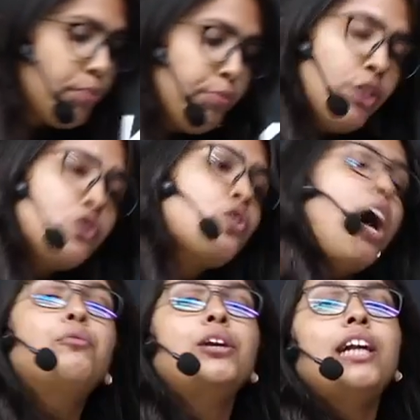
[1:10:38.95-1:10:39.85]
So I
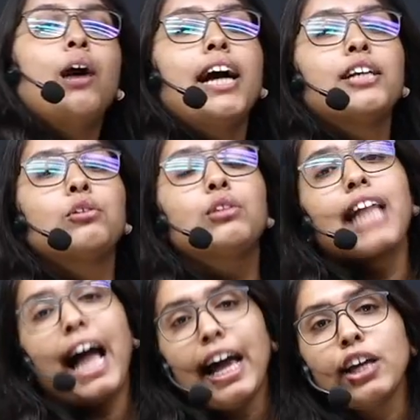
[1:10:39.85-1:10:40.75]
would now like to
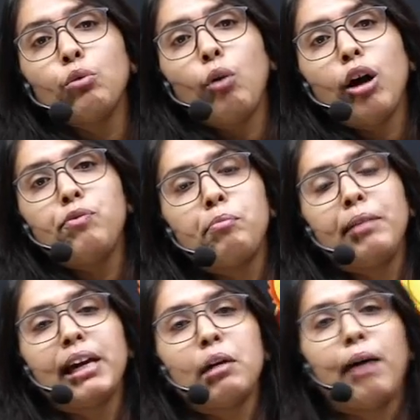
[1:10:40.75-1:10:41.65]
thank you all for being a
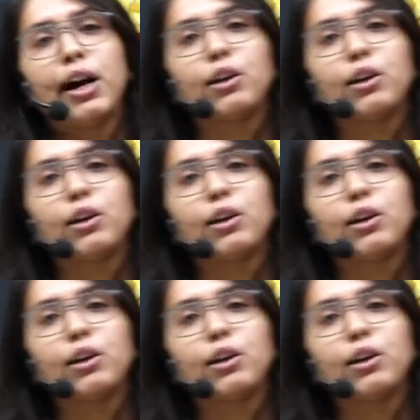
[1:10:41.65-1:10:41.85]
part of